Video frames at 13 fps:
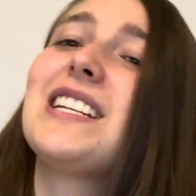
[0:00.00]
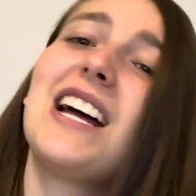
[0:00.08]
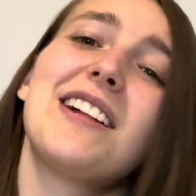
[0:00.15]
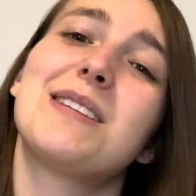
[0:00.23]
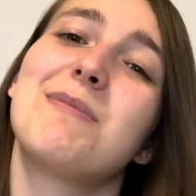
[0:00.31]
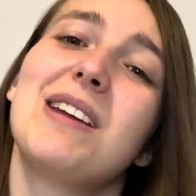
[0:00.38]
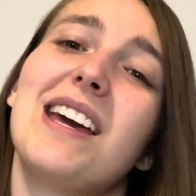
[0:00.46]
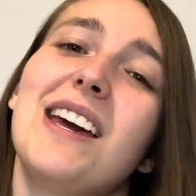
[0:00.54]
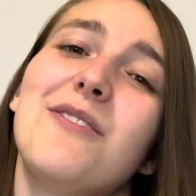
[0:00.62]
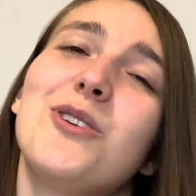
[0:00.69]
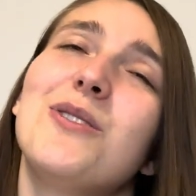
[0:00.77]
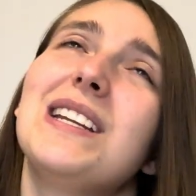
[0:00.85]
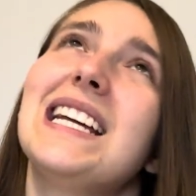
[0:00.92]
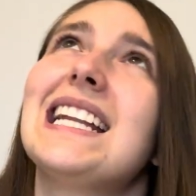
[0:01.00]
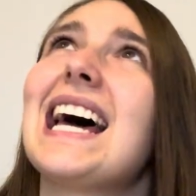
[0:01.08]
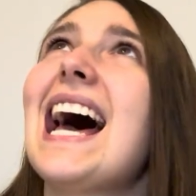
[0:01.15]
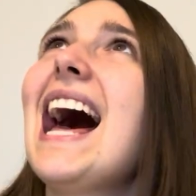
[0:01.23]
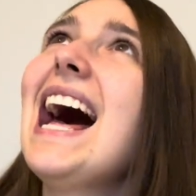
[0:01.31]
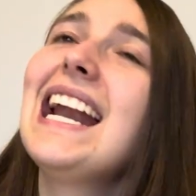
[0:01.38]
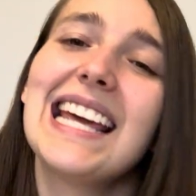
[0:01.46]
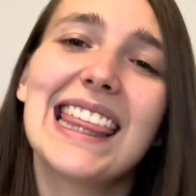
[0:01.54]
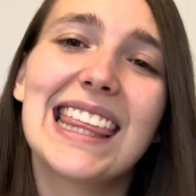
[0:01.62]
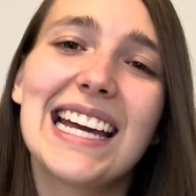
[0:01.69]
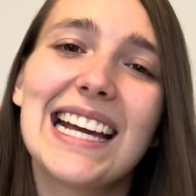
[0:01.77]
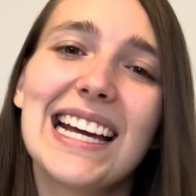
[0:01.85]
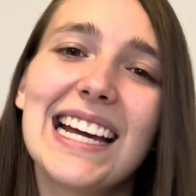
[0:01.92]
out to me if you need
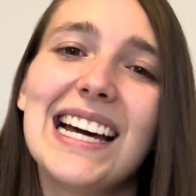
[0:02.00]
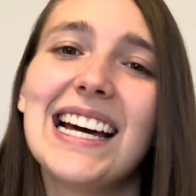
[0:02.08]
anything,